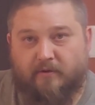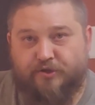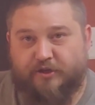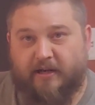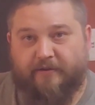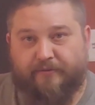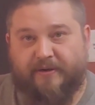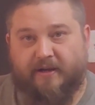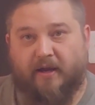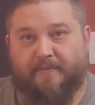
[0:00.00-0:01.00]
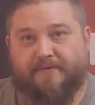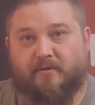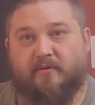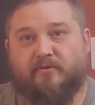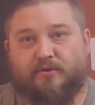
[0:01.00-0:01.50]
Because you need it 3
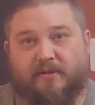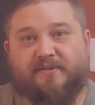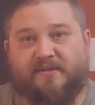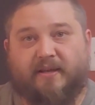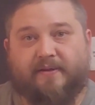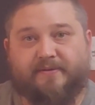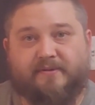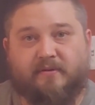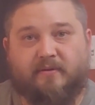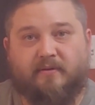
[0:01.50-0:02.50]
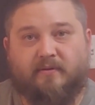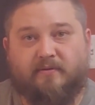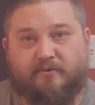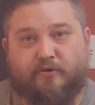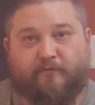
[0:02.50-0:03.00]
times. So that's 6.
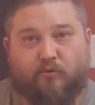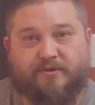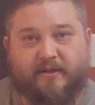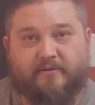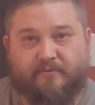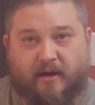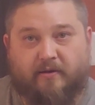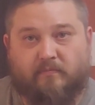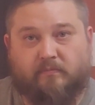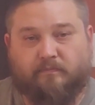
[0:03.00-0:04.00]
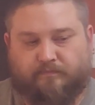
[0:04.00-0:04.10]
2, 4, 6, right?